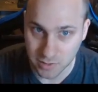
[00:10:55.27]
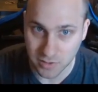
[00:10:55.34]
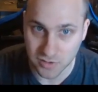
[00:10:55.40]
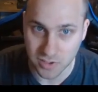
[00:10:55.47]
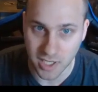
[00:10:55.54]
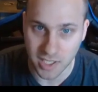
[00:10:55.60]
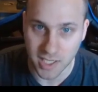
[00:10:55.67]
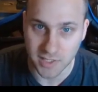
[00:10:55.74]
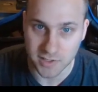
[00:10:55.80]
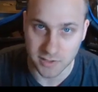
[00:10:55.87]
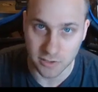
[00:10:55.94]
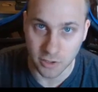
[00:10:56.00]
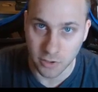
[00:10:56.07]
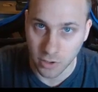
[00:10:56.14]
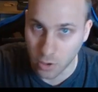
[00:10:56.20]
because you're not constantly
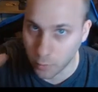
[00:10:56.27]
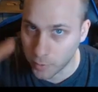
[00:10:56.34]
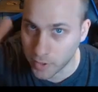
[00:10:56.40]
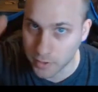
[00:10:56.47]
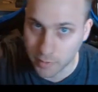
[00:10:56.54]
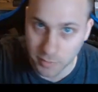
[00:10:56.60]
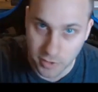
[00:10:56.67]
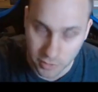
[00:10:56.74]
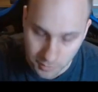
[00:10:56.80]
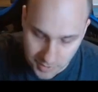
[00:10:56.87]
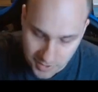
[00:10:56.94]
going, oh wait, let me look up that